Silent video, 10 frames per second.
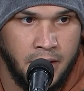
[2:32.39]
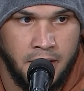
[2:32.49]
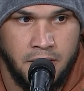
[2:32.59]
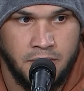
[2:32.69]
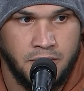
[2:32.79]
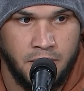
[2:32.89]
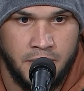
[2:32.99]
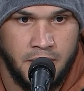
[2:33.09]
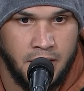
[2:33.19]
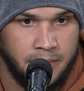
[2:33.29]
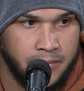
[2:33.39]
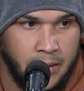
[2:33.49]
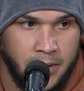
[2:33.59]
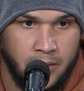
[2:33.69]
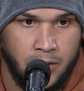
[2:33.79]
He just told me, like,
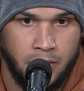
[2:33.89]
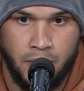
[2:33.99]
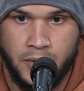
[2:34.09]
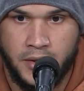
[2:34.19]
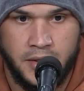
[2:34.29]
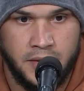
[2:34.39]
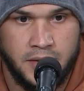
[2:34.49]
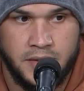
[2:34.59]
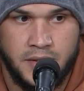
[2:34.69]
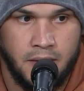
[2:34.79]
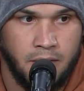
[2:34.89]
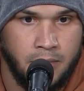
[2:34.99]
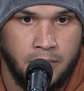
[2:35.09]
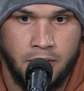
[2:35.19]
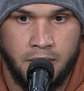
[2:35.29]
I mean, we don't do that here, stay
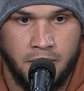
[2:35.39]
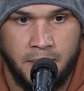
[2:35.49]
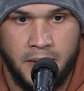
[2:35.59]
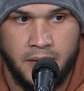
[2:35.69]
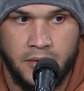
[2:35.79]
humble, you know what I mean?